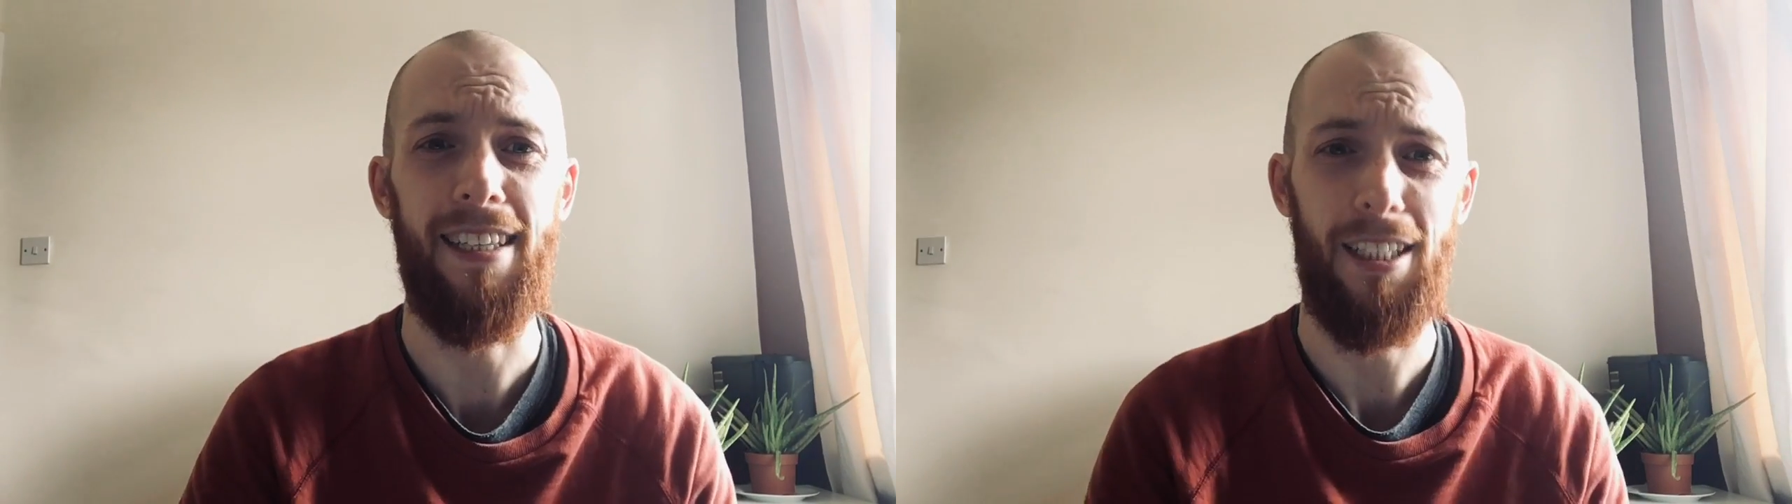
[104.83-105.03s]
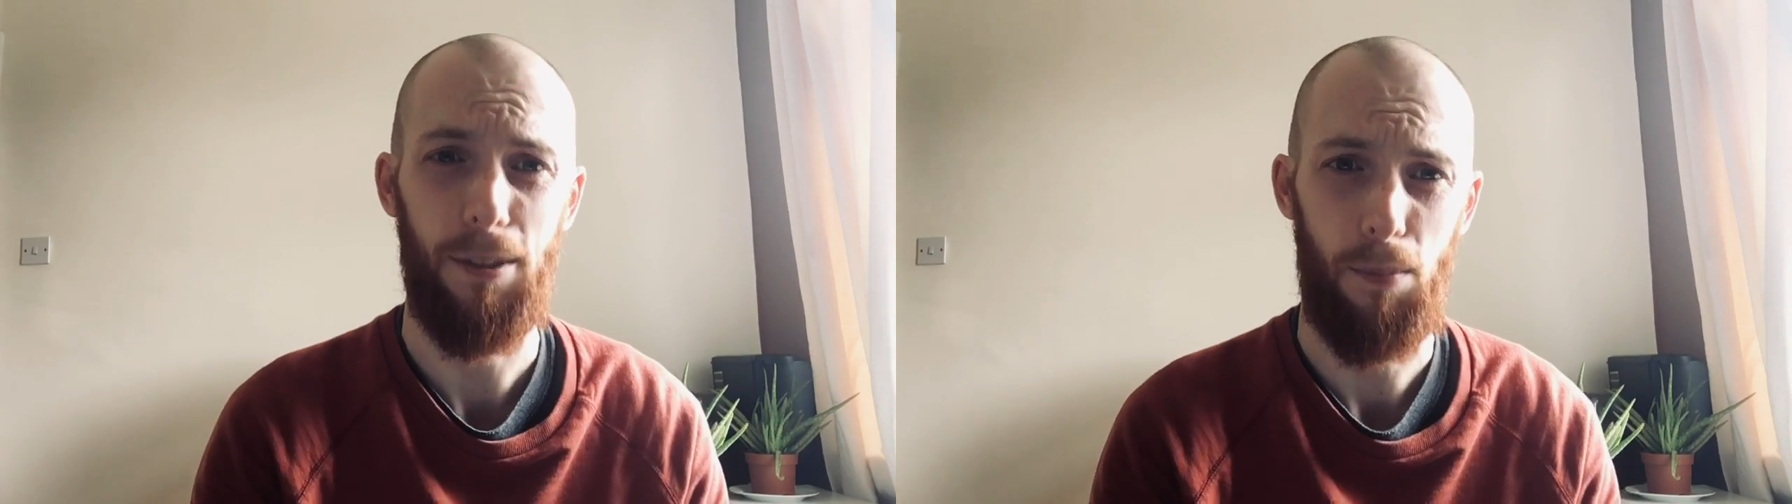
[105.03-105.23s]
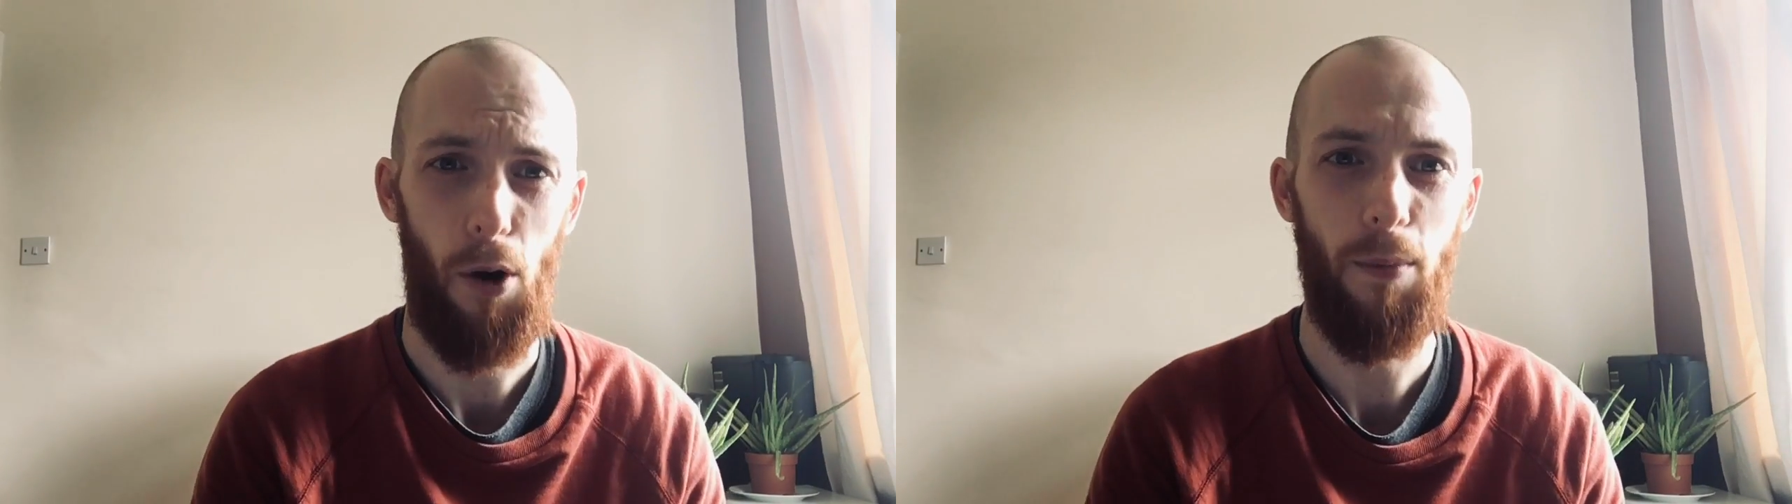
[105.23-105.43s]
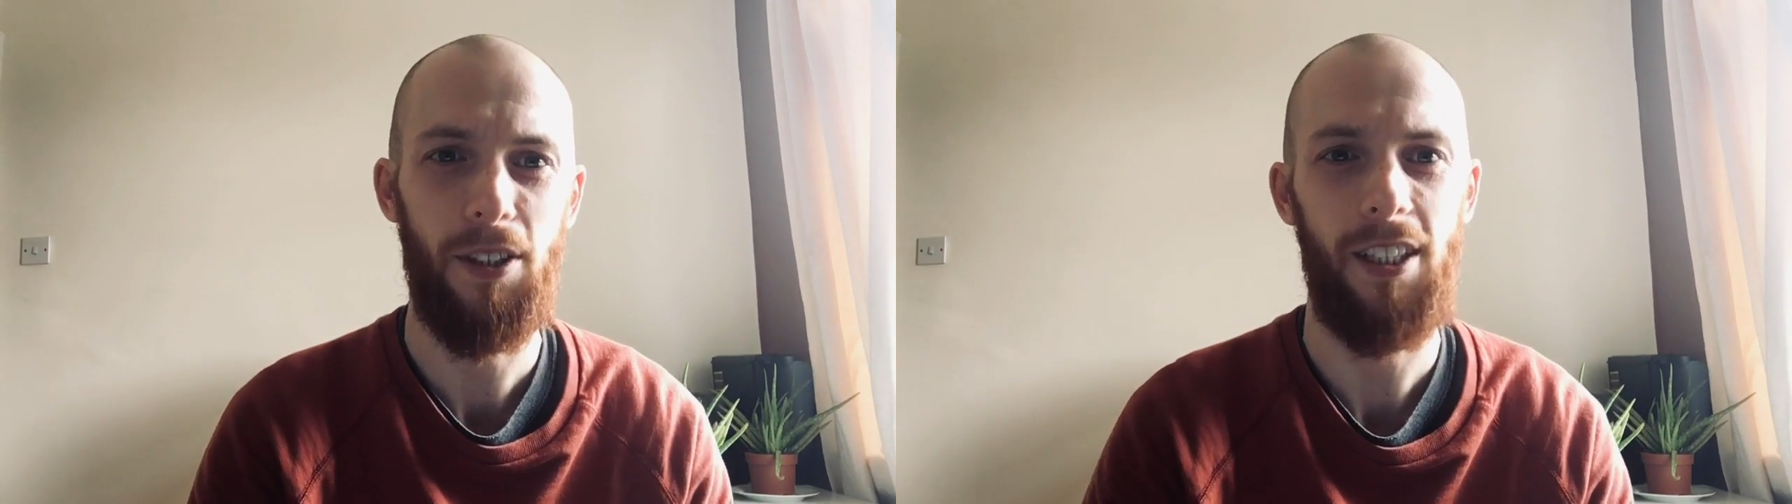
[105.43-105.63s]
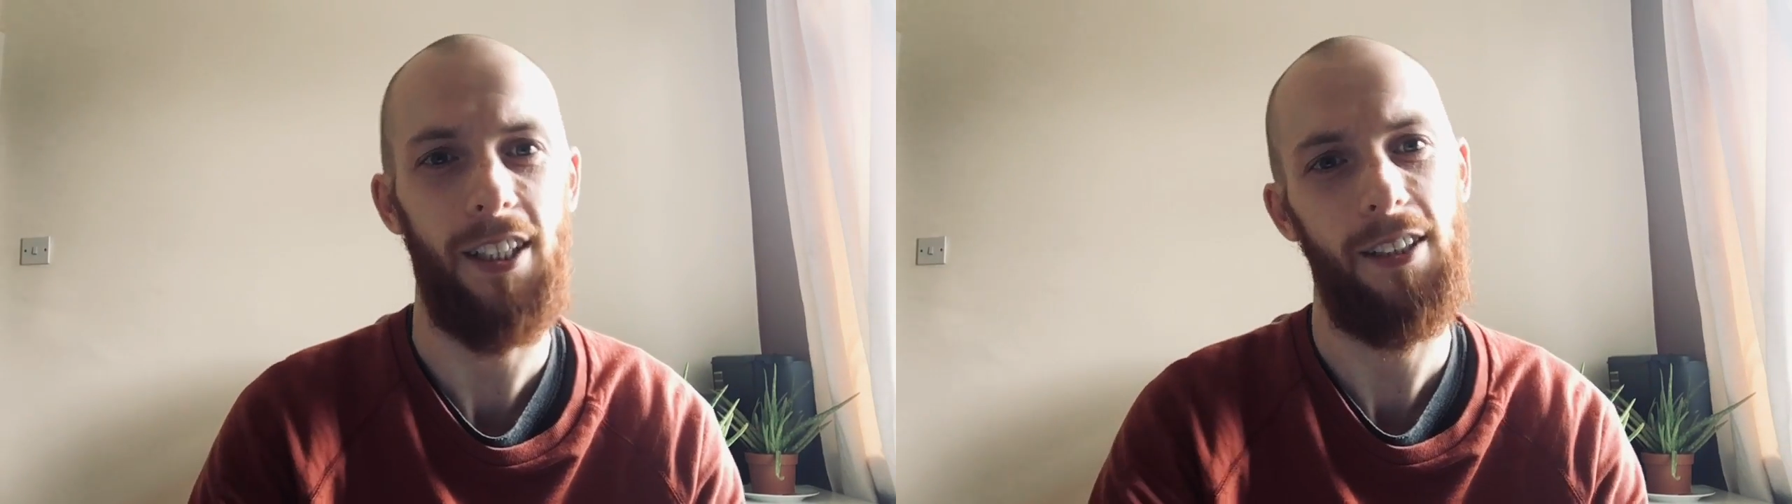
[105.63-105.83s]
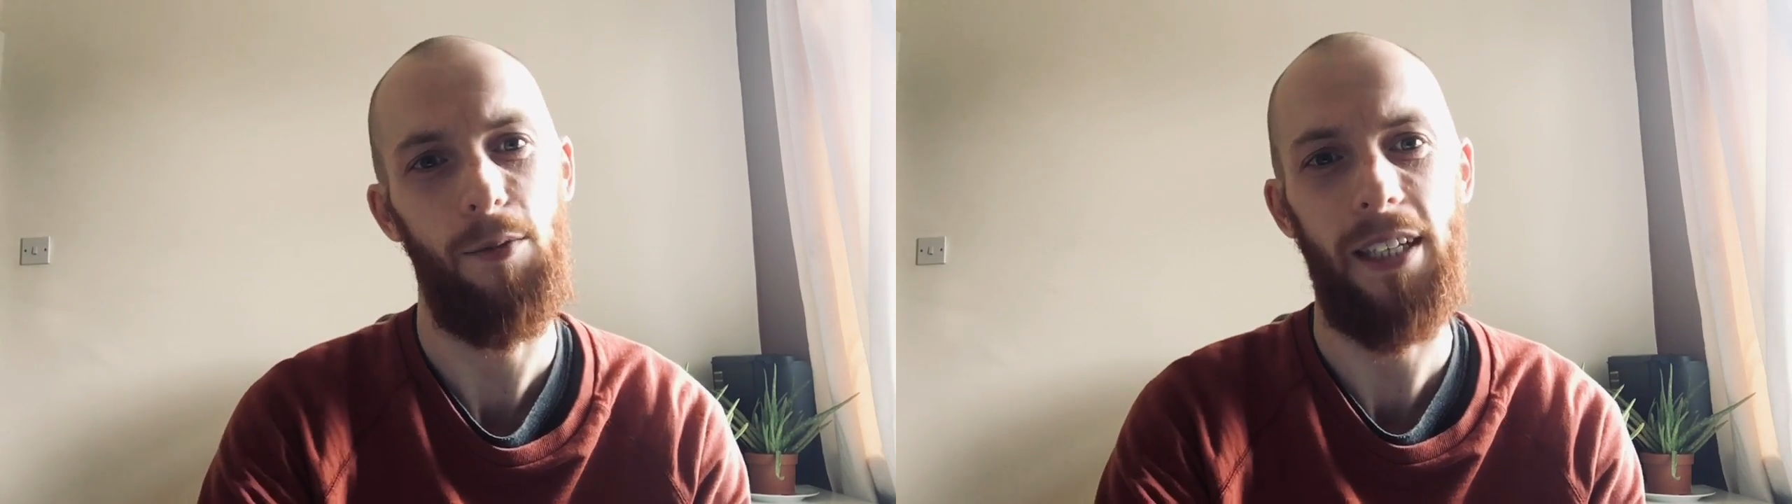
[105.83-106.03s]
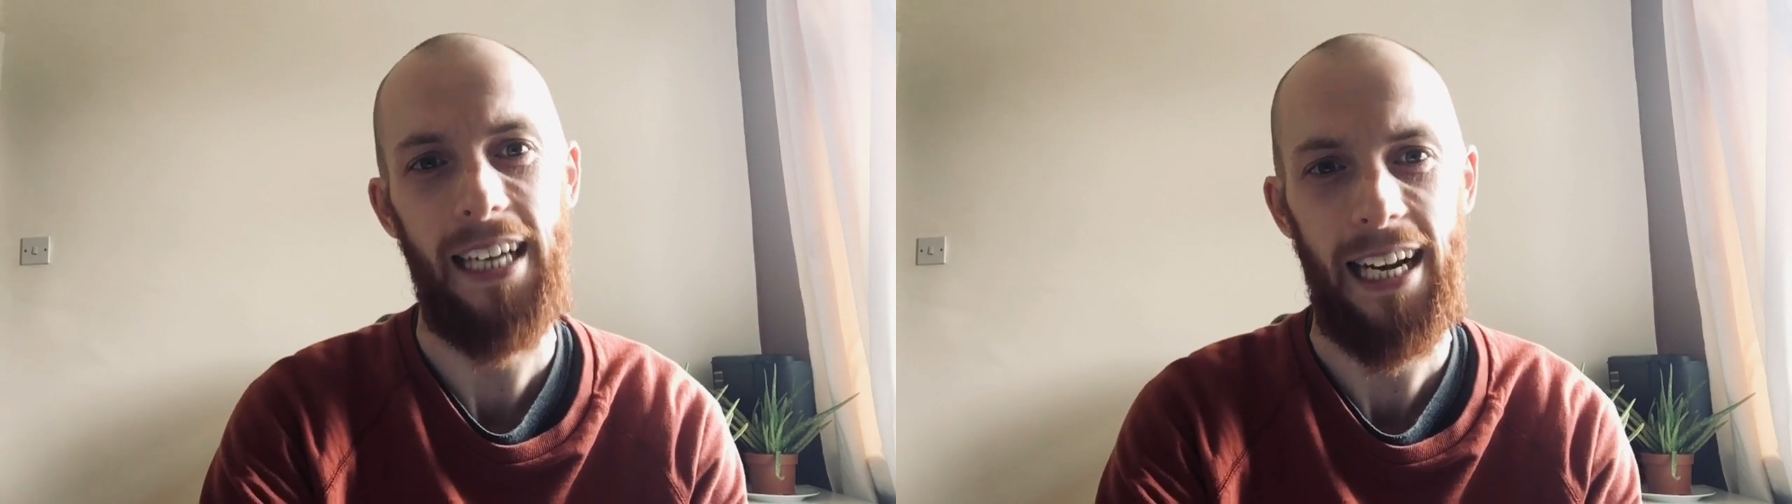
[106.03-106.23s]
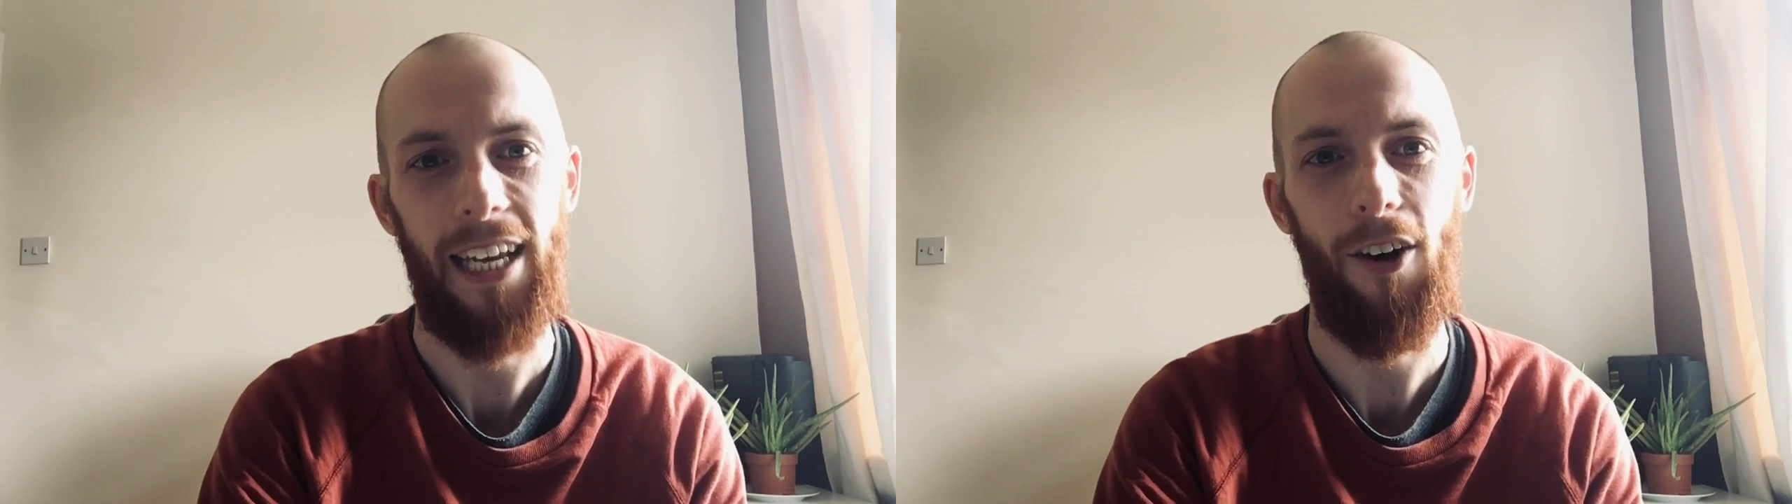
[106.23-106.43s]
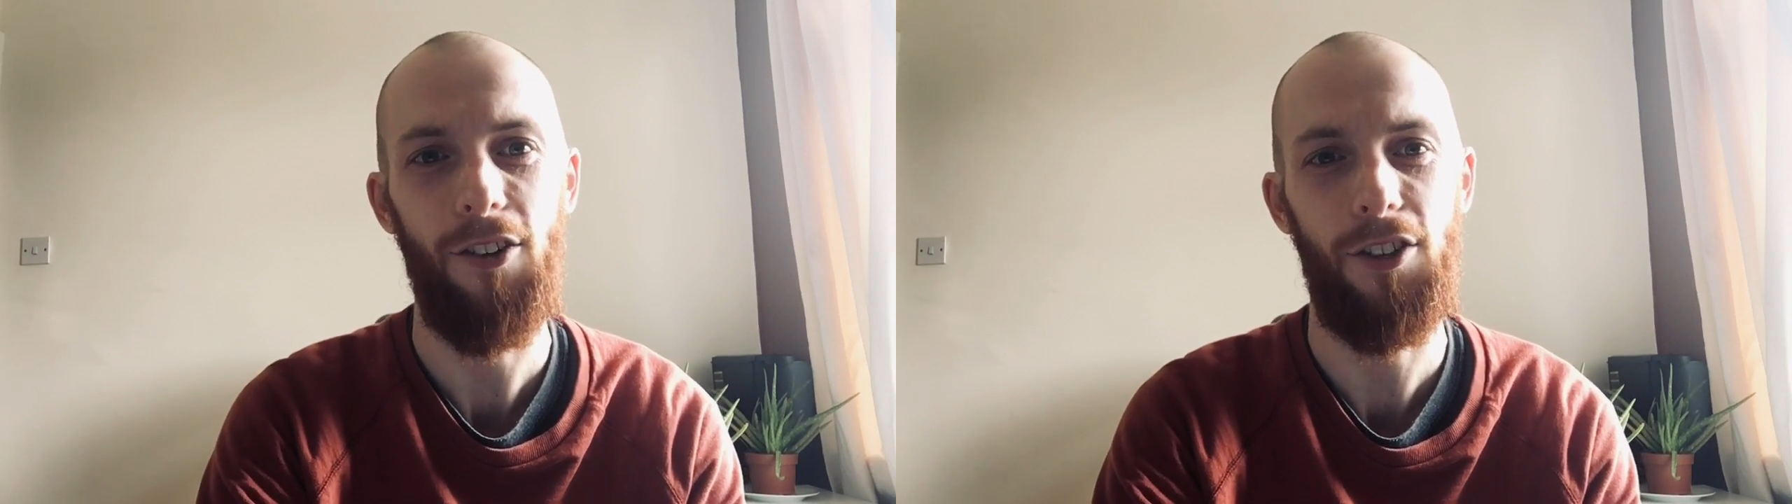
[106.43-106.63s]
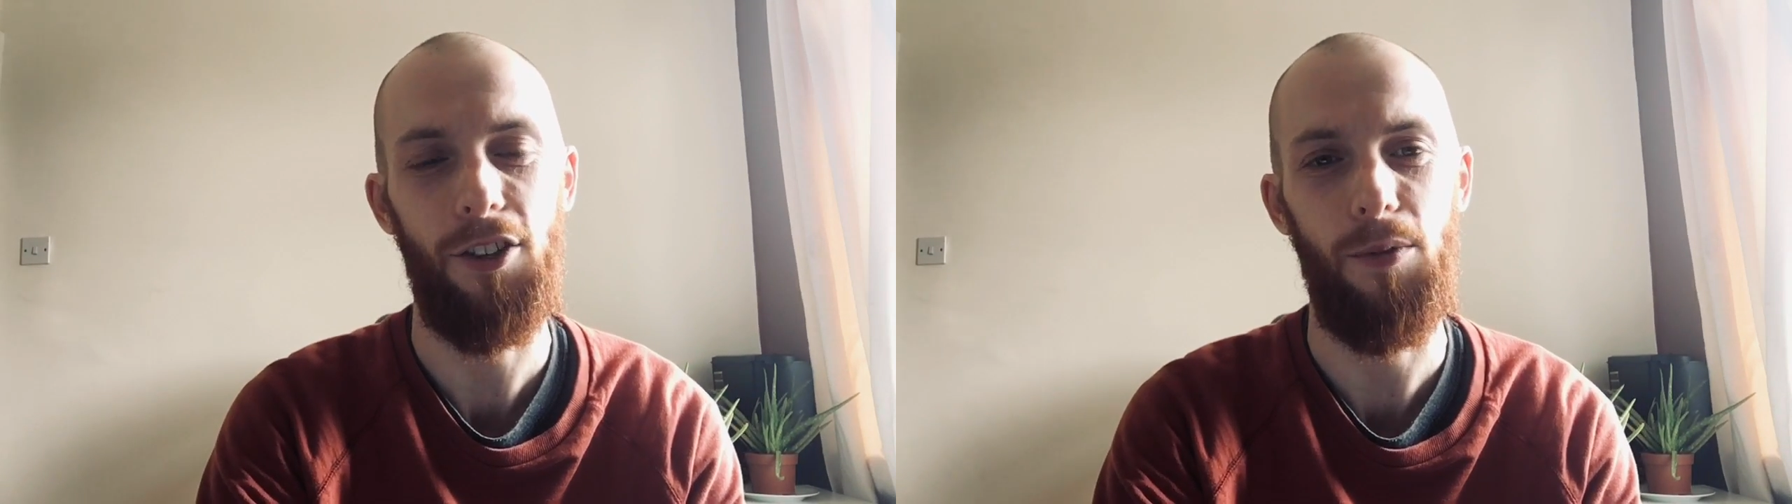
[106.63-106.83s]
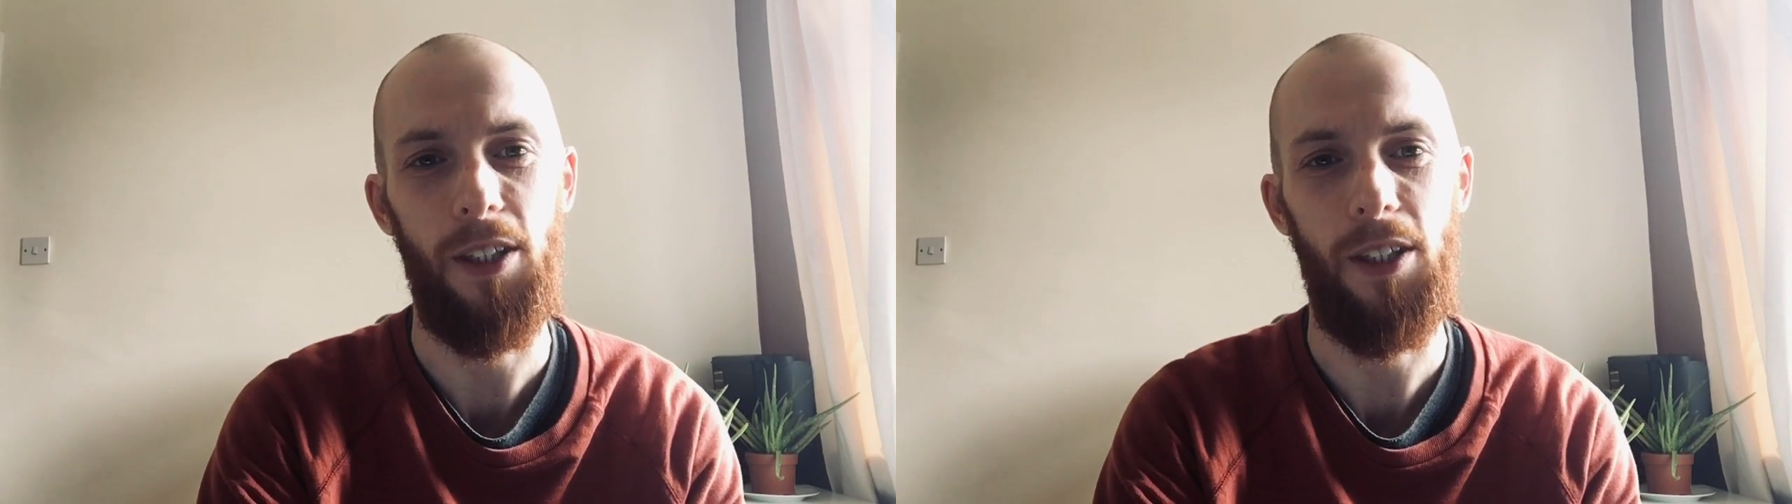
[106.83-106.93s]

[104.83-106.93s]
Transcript: that's a promise that we can cling on to,